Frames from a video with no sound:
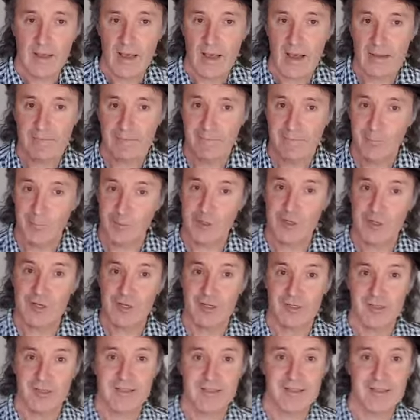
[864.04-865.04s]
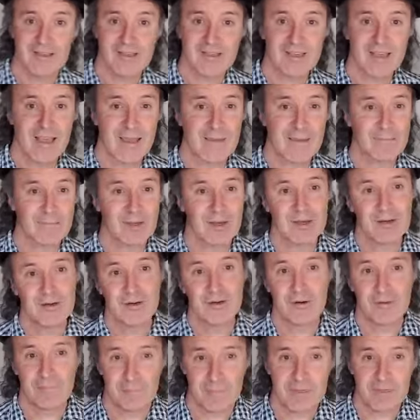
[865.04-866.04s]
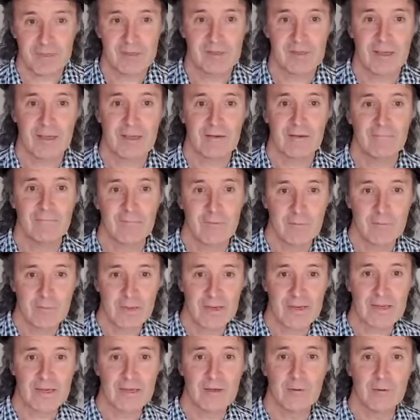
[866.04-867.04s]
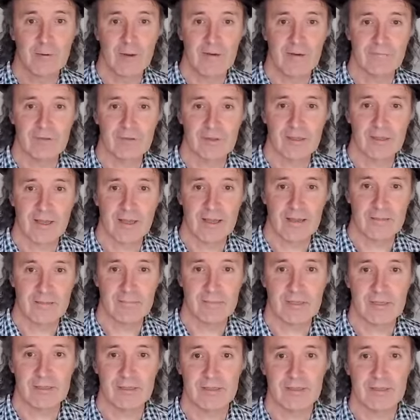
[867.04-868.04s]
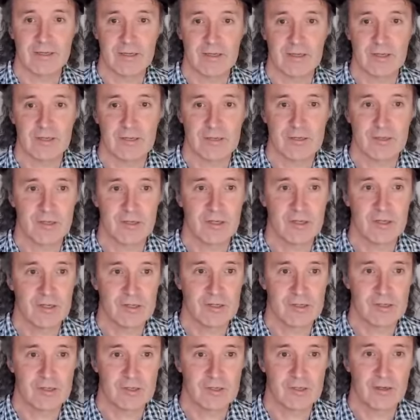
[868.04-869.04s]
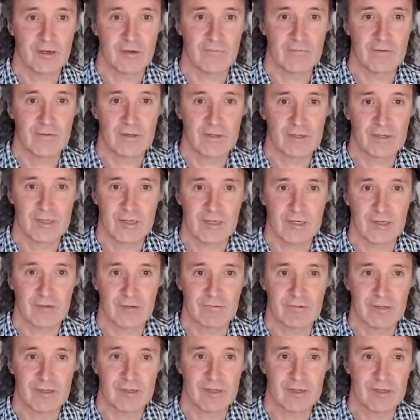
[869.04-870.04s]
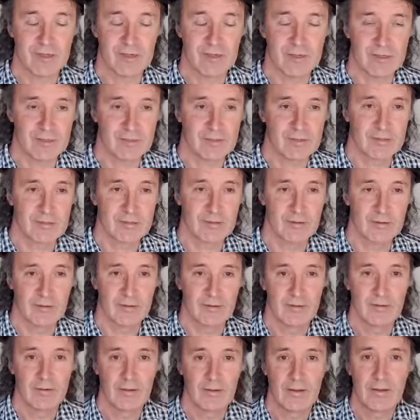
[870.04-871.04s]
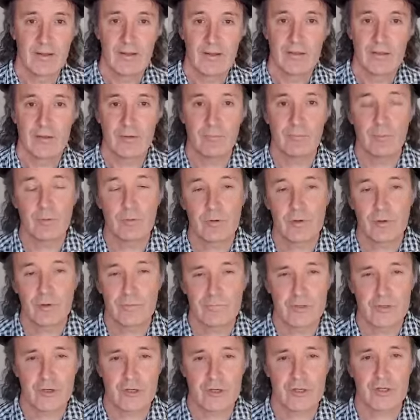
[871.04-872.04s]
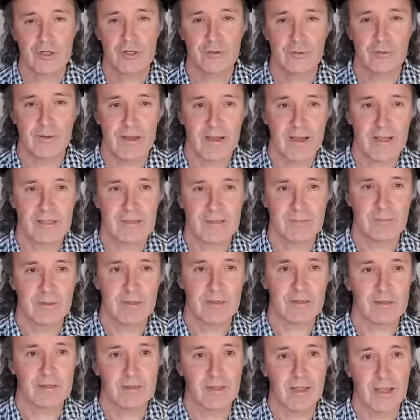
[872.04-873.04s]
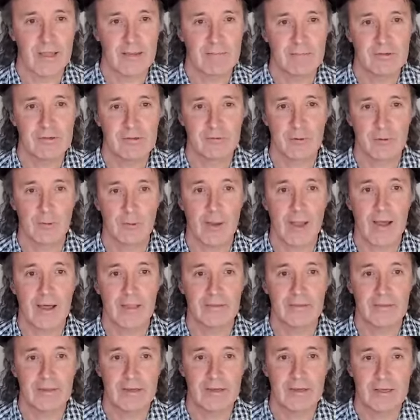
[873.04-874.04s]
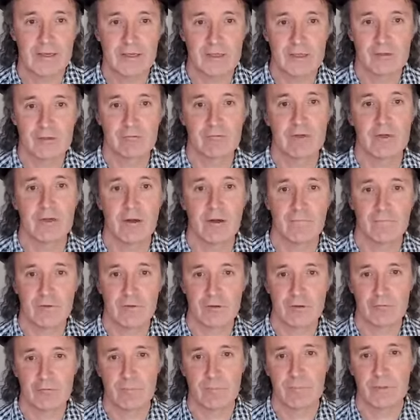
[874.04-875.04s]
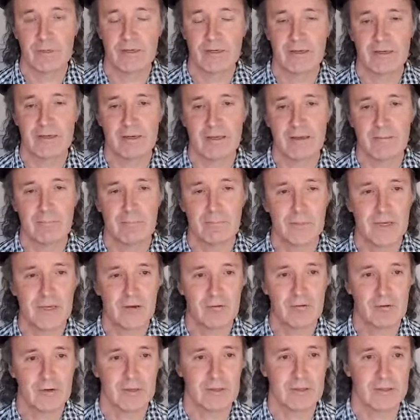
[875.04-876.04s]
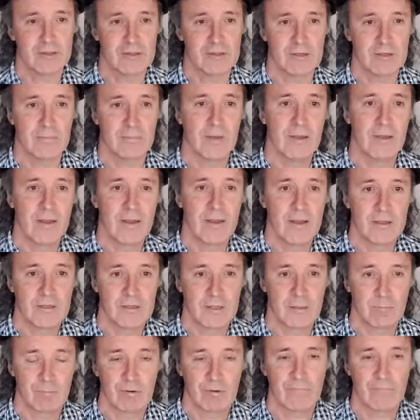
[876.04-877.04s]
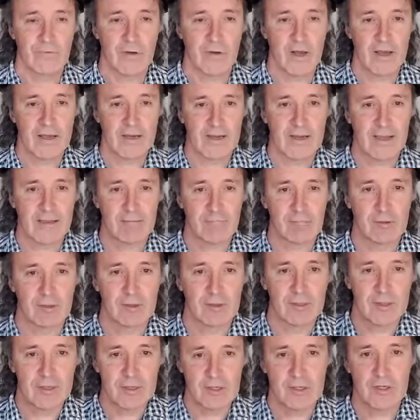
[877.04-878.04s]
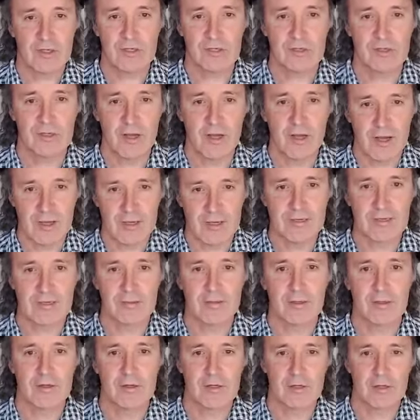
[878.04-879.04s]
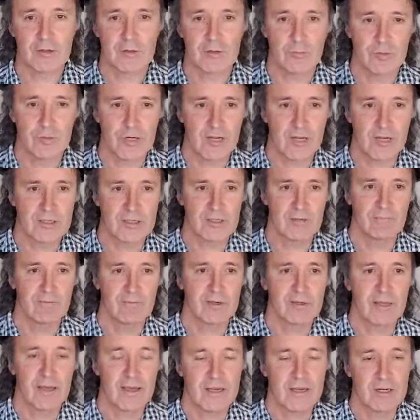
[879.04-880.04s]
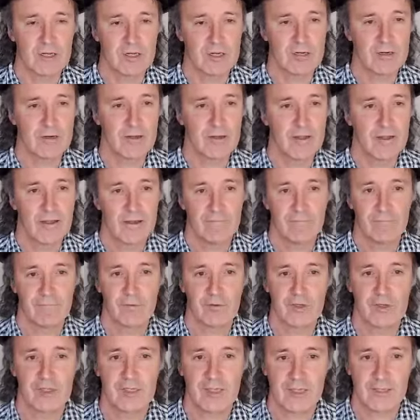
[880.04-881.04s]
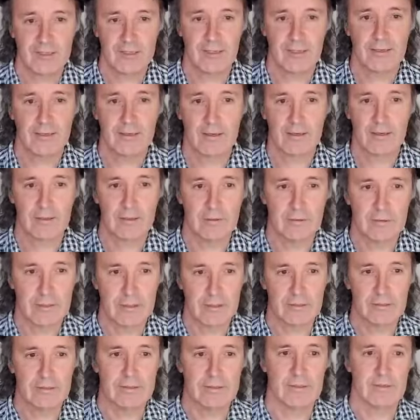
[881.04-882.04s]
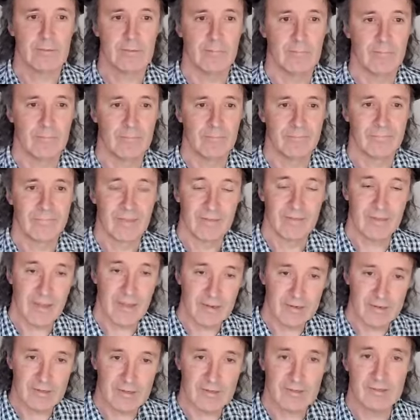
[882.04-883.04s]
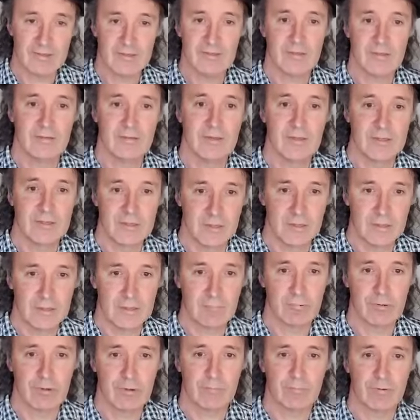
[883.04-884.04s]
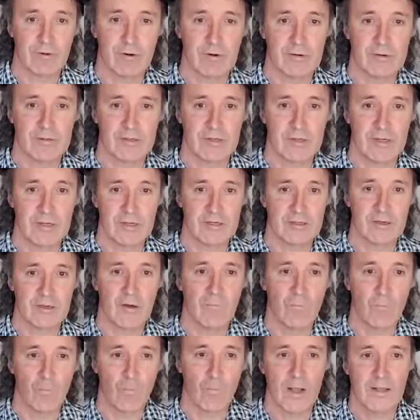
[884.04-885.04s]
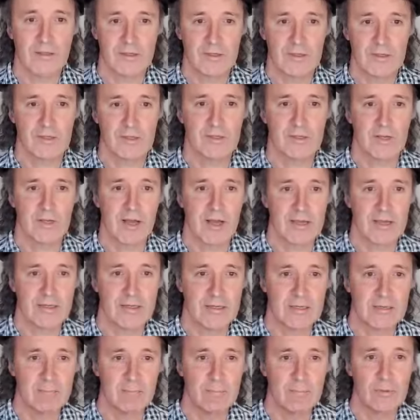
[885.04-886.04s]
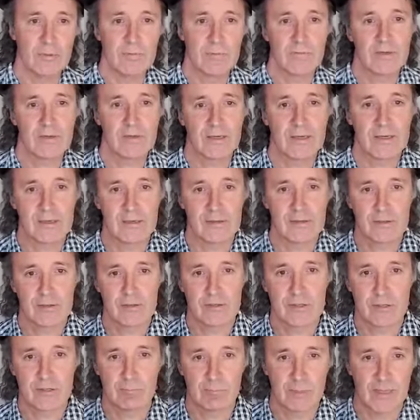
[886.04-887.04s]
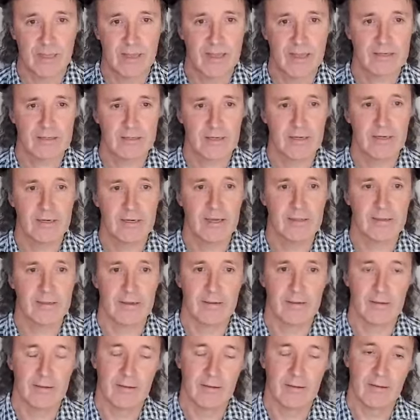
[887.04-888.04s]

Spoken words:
Unfortunately, the same cannot be said for many who have claimed allegiance to Jesus over the centuries since. The book of Joshua has been claimed throughout the history of European imperialism to provide a religious ideological justification for settler colonialism, that is, the deliberate process of one society moving in to supplant another,